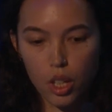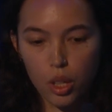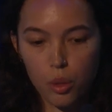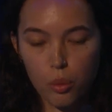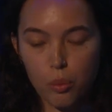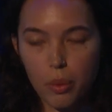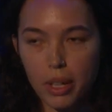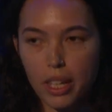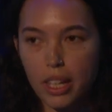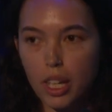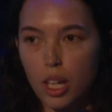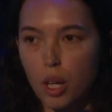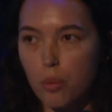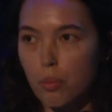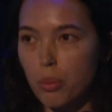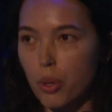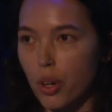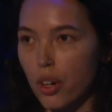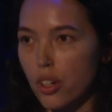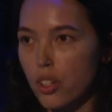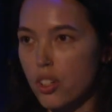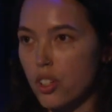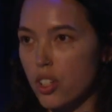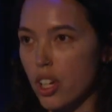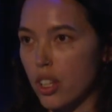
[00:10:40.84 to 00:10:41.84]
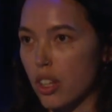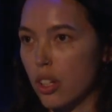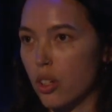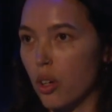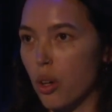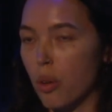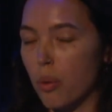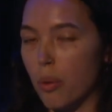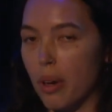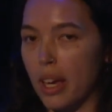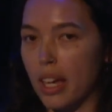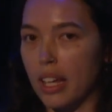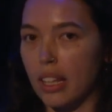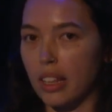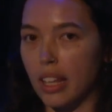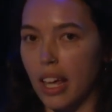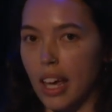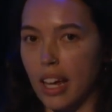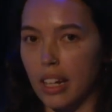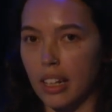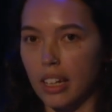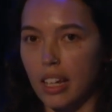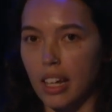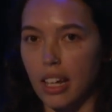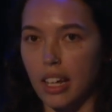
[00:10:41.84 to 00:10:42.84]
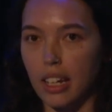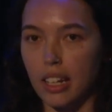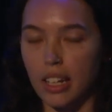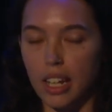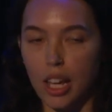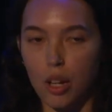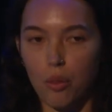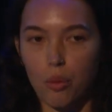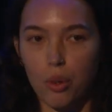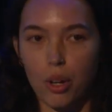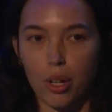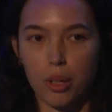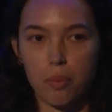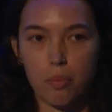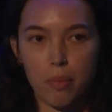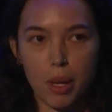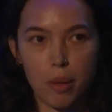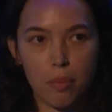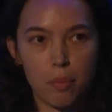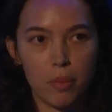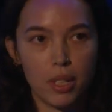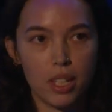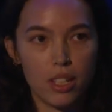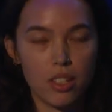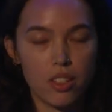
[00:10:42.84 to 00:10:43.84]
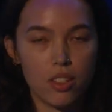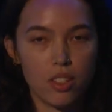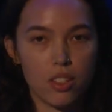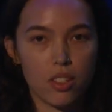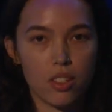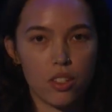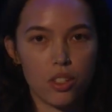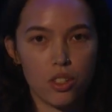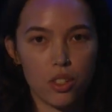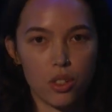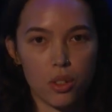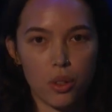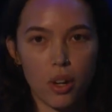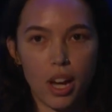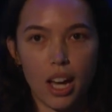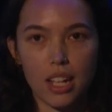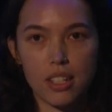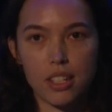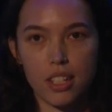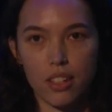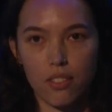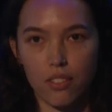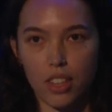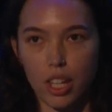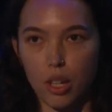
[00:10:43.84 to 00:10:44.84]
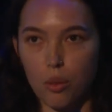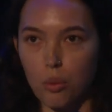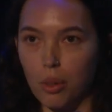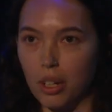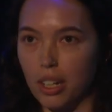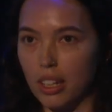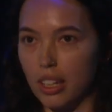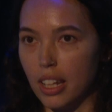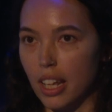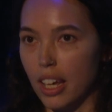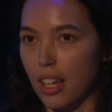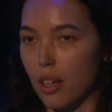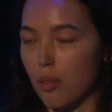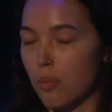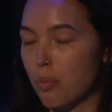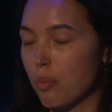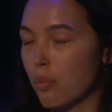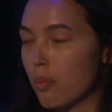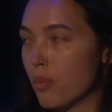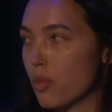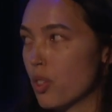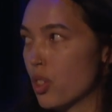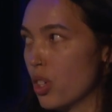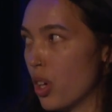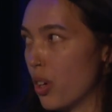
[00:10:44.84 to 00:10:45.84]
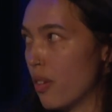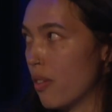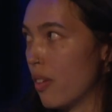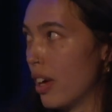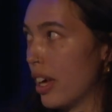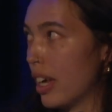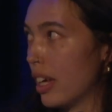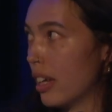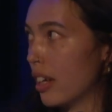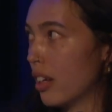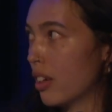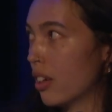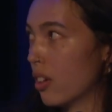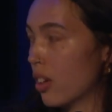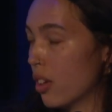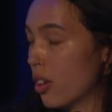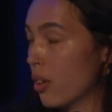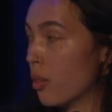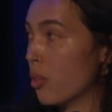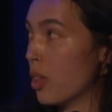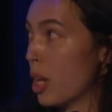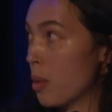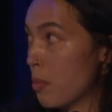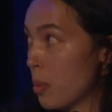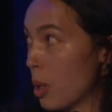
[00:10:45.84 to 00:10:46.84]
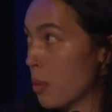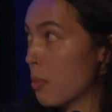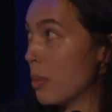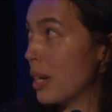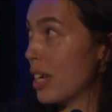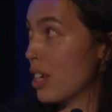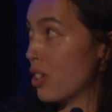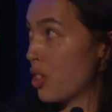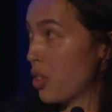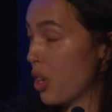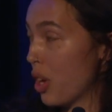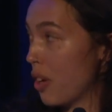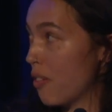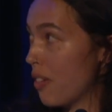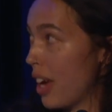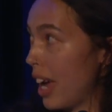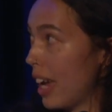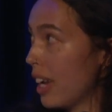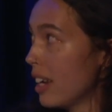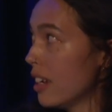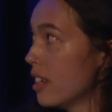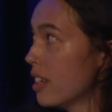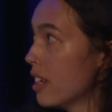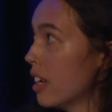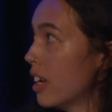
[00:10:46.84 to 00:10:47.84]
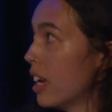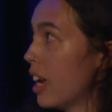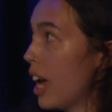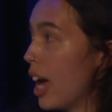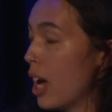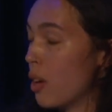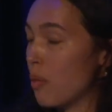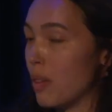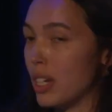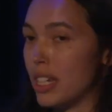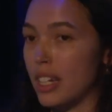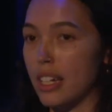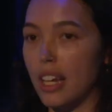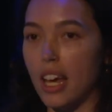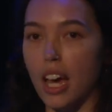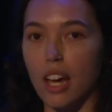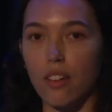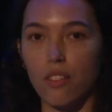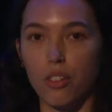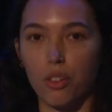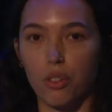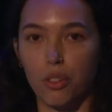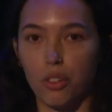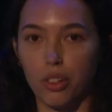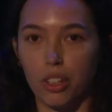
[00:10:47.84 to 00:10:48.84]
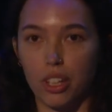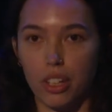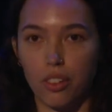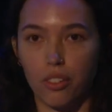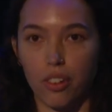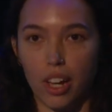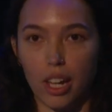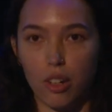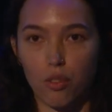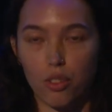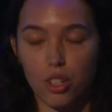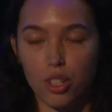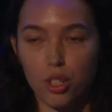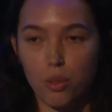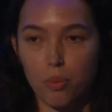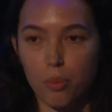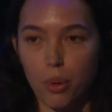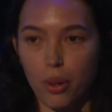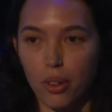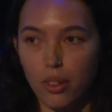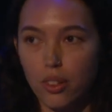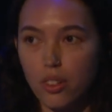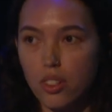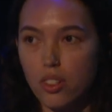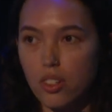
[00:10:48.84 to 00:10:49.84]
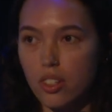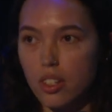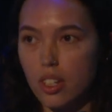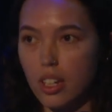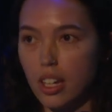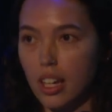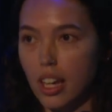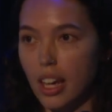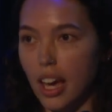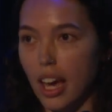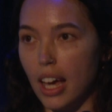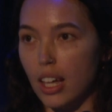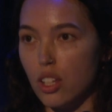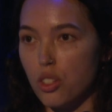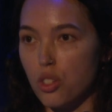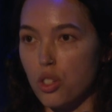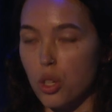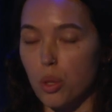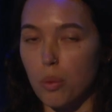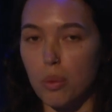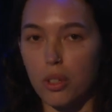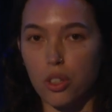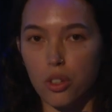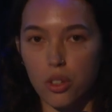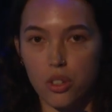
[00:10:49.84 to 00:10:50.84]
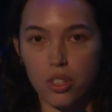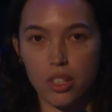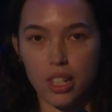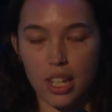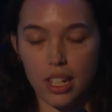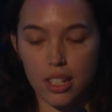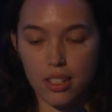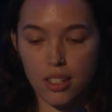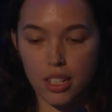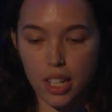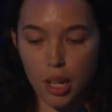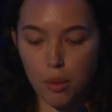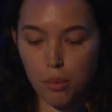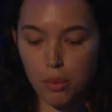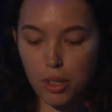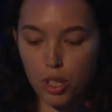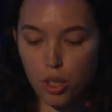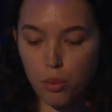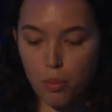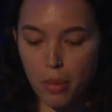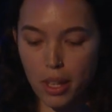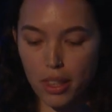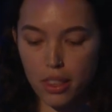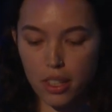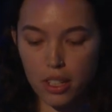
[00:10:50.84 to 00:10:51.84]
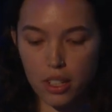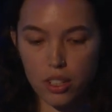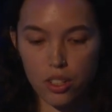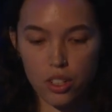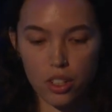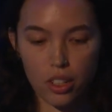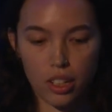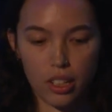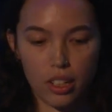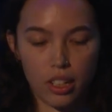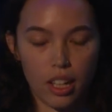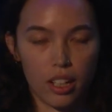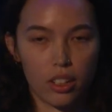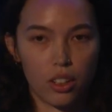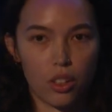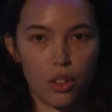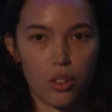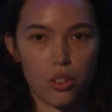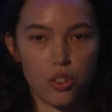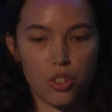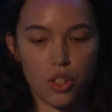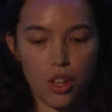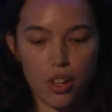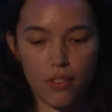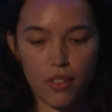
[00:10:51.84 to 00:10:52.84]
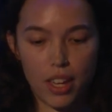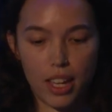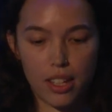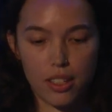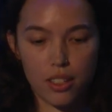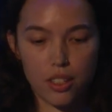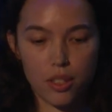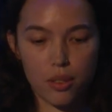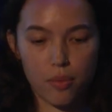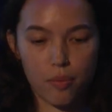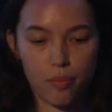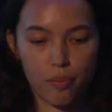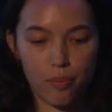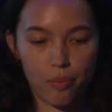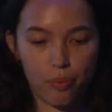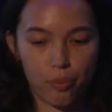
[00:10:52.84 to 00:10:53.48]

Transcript: We approached Southern Otway Landcare Network members to ask if they wanted their property surveyed, and we did have a really great response, and so we used that established method to conduct those surveys.